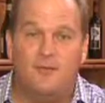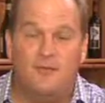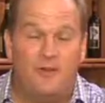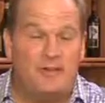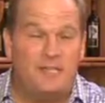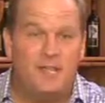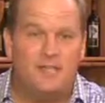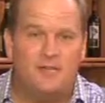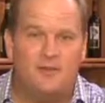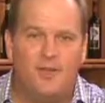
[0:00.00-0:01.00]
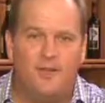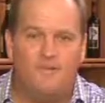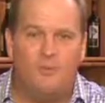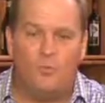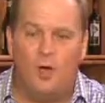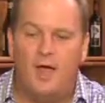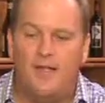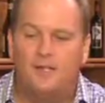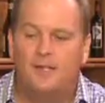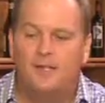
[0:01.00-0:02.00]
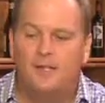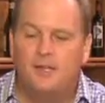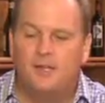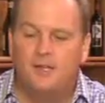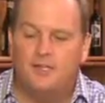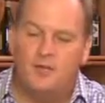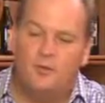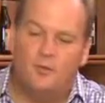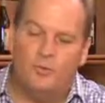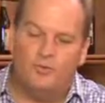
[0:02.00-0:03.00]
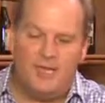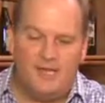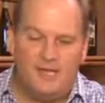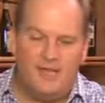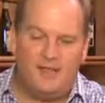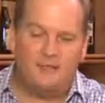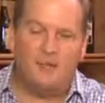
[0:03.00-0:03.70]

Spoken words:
very exciting wine. So we've taken the